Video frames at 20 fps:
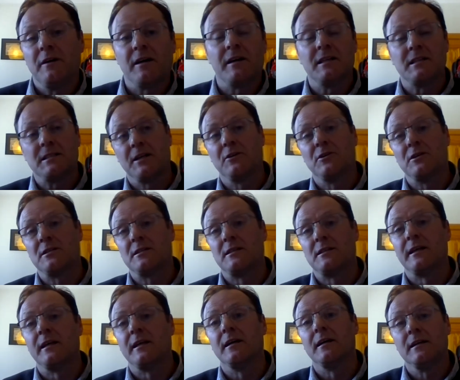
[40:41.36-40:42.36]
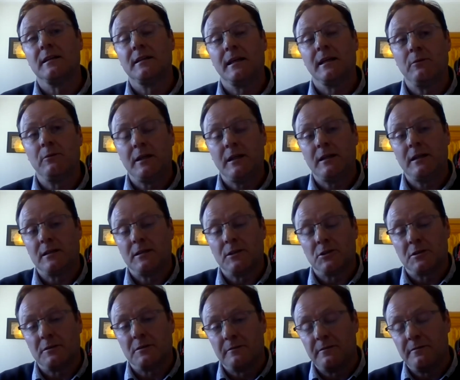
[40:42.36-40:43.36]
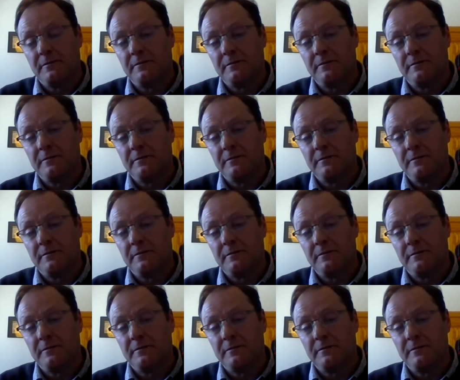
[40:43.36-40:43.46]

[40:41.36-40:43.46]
very seriously. And I think we need to just